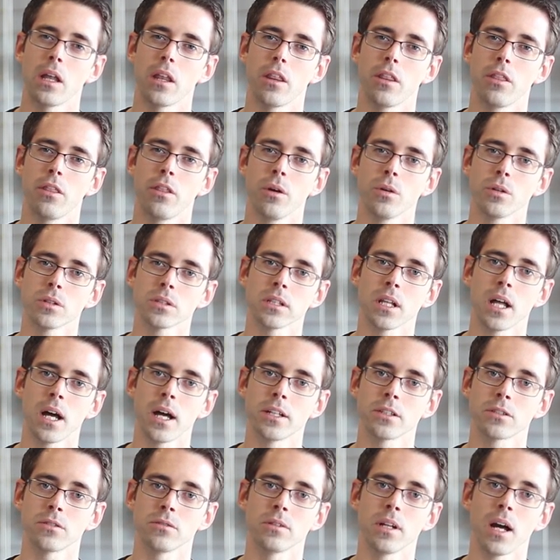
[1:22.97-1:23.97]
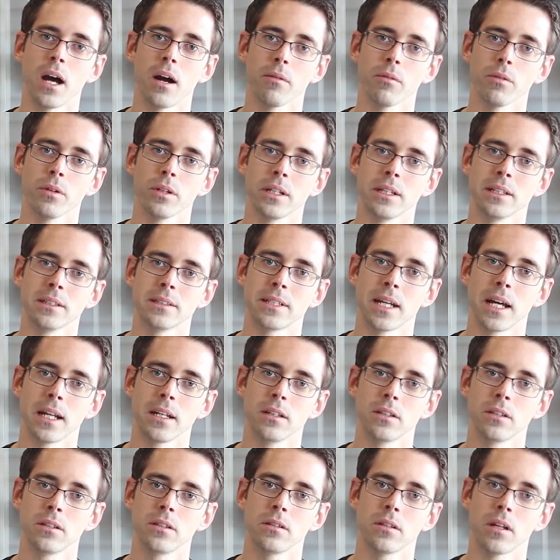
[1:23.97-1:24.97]
Those lines are not really
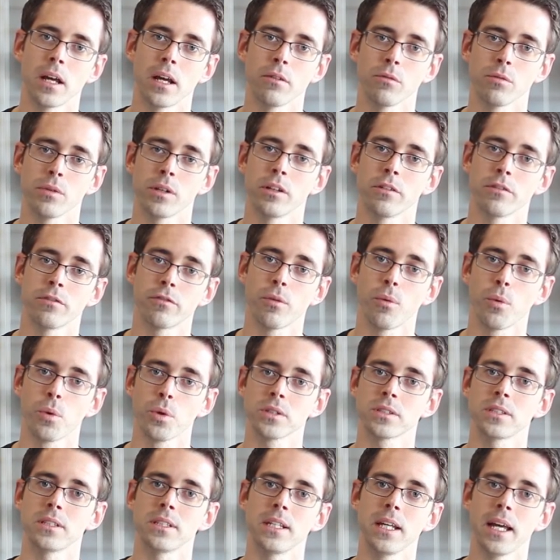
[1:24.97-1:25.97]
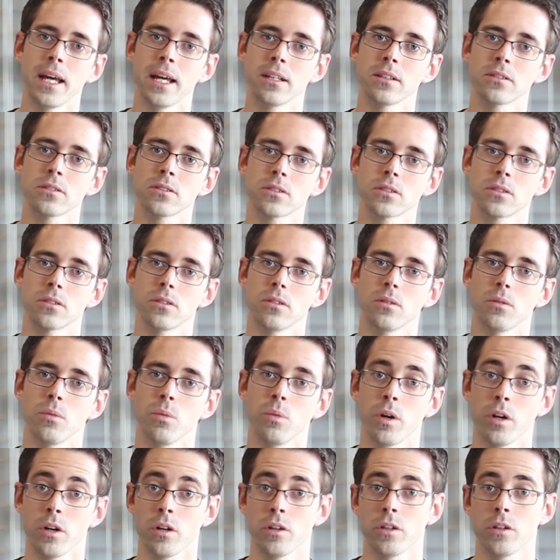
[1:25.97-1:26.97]
intended and reinforced at the ends
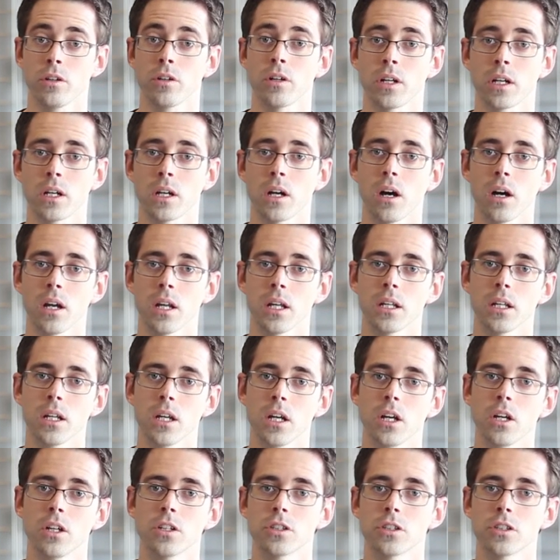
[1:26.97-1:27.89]
where you're going to cut it.